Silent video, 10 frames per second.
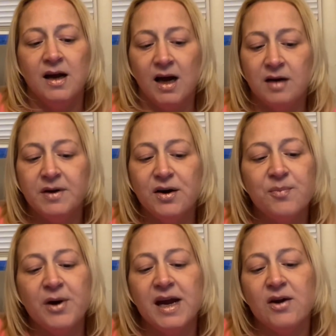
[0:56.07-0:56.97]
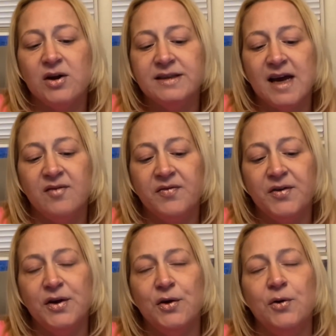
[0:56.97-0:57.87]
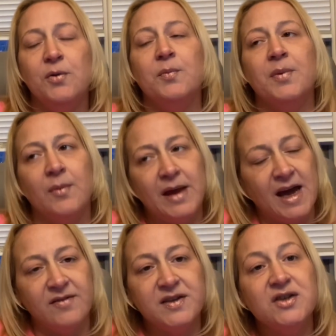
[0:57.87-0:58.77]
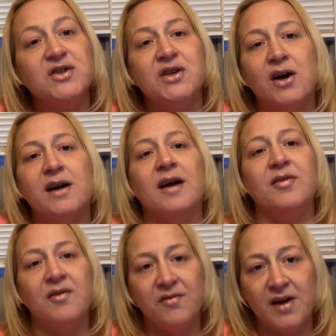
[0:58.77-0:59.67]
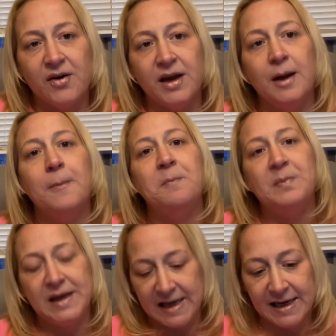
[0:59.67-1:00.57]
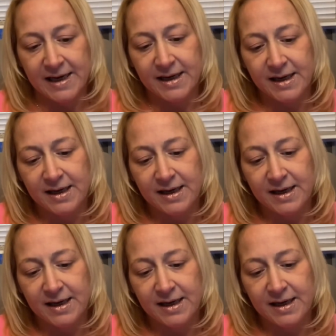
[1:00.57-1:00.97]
I'm here to break it all down for you, but we have to start at the very beginning.